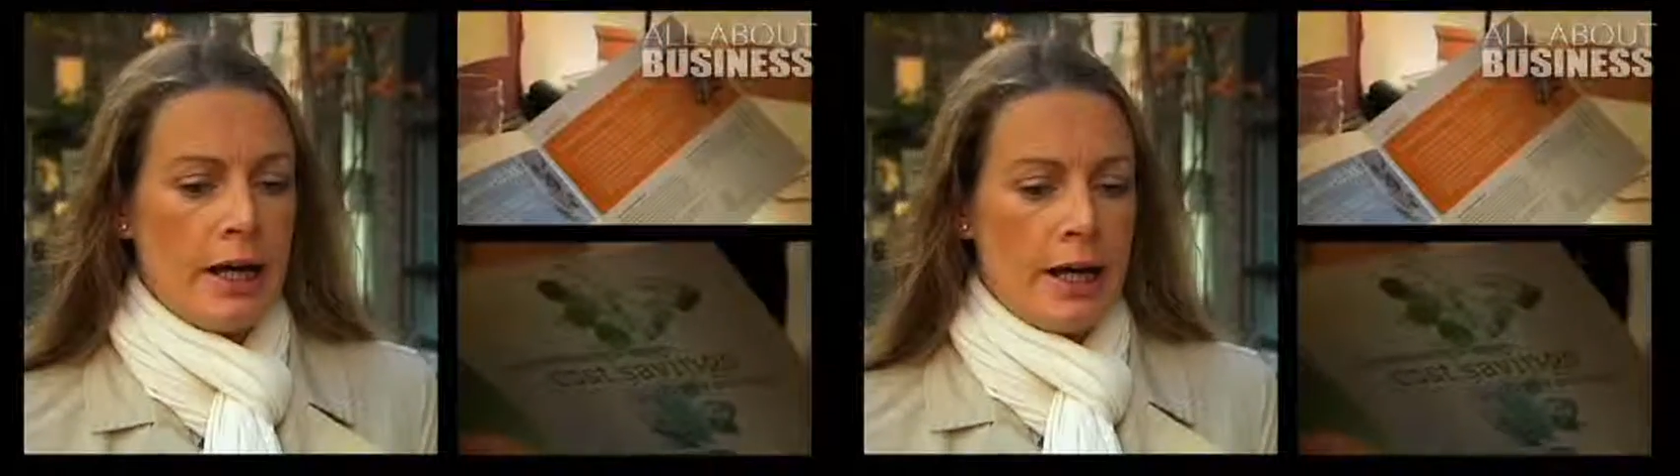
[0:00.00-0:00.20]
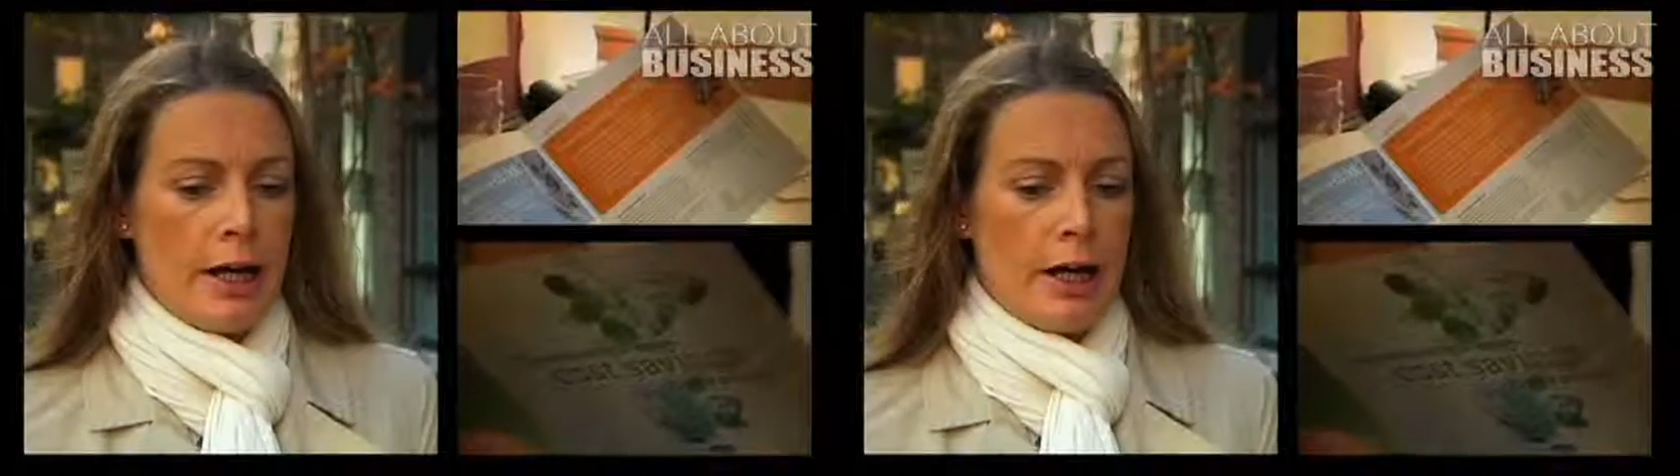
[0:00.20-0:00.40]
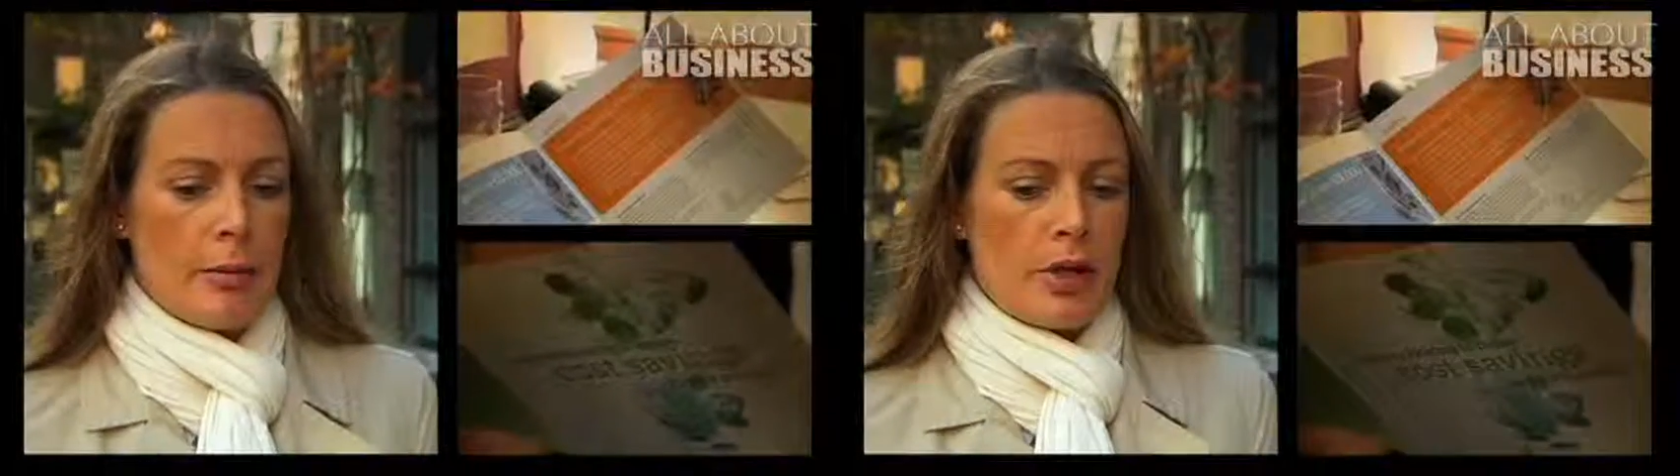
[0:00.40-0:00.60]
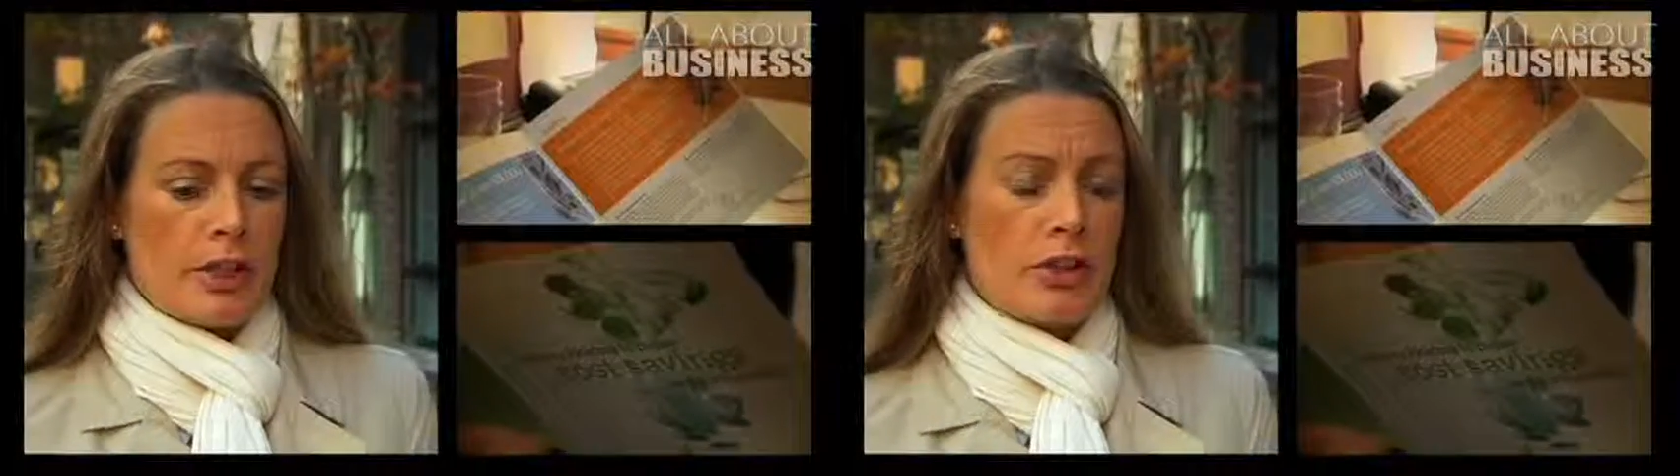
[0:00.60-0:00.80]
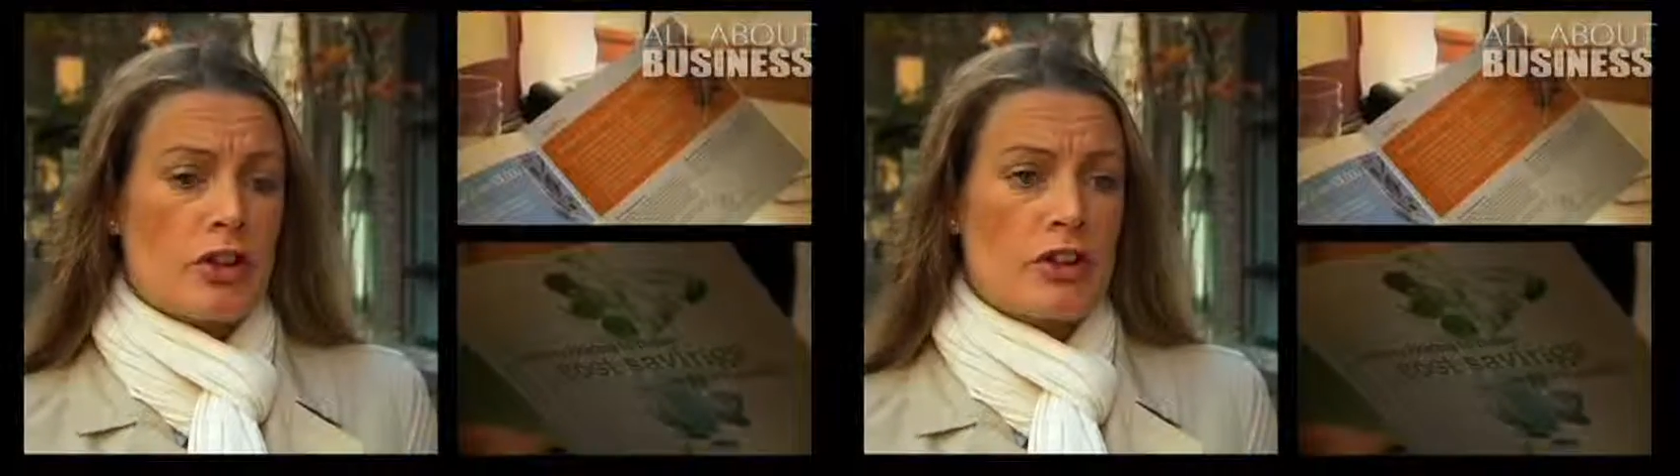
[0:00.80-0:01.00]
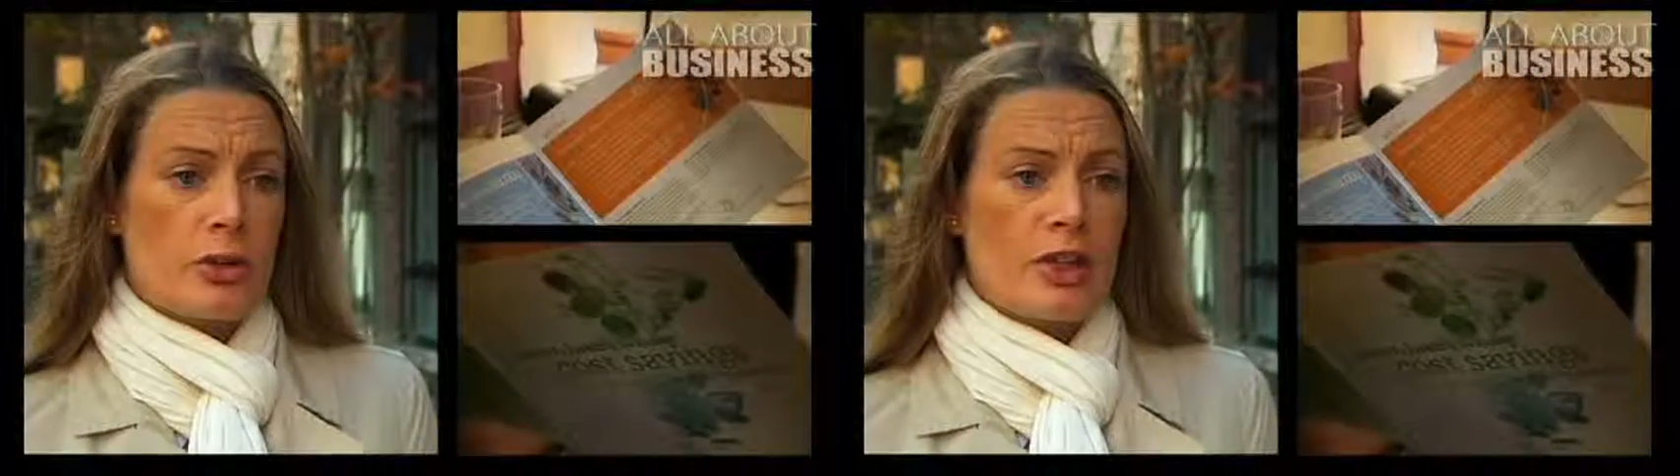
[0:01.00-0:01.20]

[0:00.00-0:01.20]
And there's also